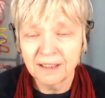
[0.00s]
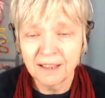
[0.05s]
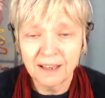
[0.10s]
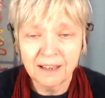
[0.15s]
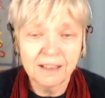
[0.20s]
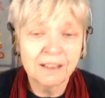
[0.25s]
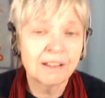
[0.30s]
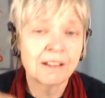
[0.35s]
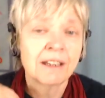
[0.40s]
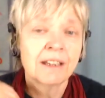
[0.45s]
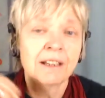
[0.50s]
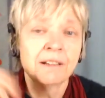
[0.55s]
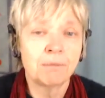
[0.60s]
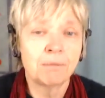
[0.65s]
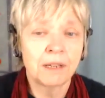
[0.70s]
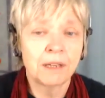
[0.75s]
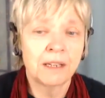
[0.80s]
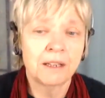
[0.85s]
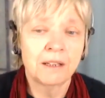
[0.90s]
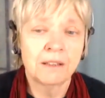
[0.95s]
angry and
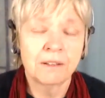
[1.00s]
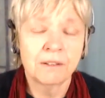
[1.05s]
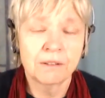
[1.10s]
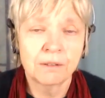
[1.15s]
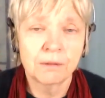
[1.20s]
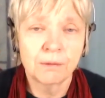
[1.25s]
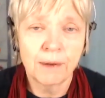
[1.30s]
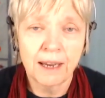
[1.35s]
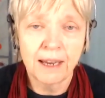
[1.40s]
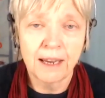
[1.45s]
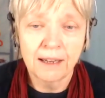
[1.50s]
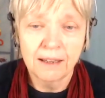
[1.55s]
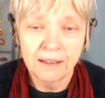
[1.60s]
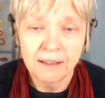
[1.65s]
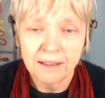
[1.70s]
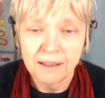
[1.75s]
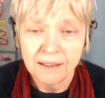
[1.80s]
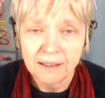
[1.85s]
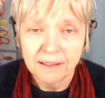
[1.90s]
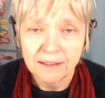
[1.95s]
begin to swear.
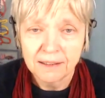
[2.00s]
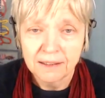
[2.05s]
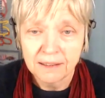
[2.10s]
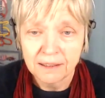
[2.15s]
So.